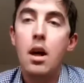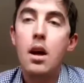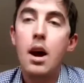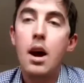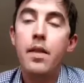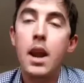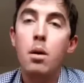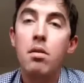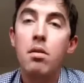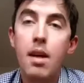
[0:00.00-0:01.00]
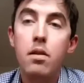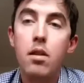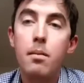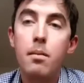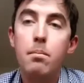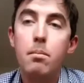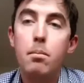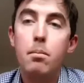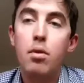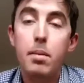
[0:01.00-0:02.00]
and then I will send them
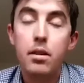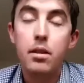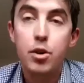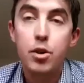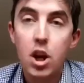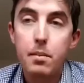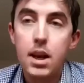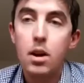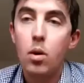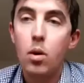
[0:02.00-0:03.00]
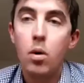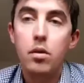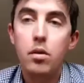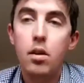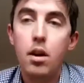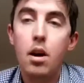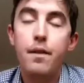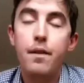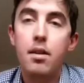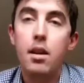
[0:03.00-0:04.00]
probably to Germany or to a
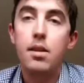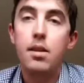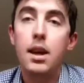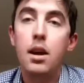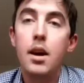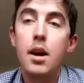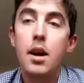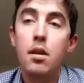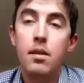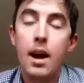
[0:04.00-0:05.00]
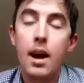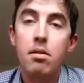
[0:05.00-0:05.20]
facility to test